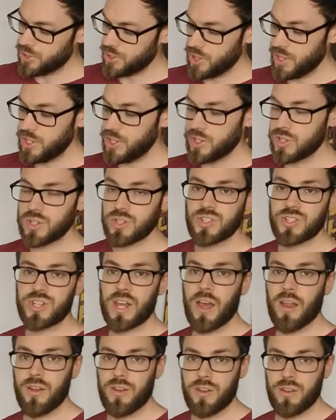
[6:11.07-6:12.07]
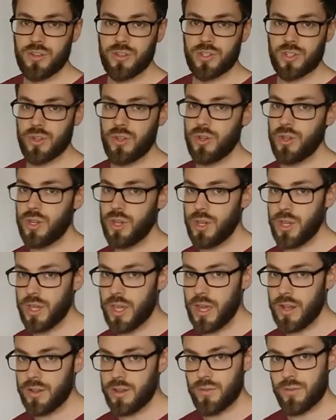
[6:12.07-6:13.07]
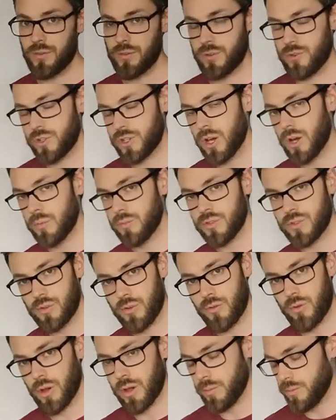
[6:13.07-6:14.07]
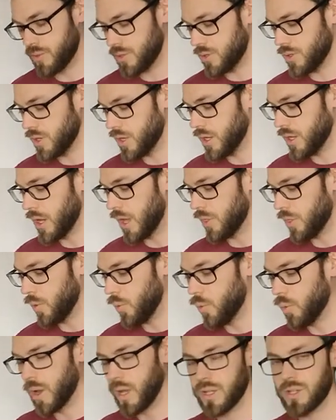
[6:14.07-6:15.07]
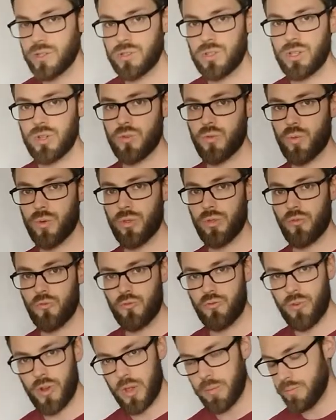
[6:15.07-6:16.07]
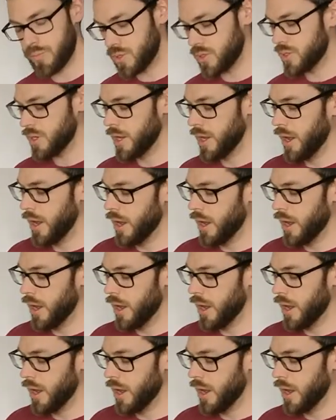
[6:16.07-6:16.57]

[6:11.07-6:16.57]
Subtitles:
is a standard. So you can get different types of grips. You can get the wasted with the ribs.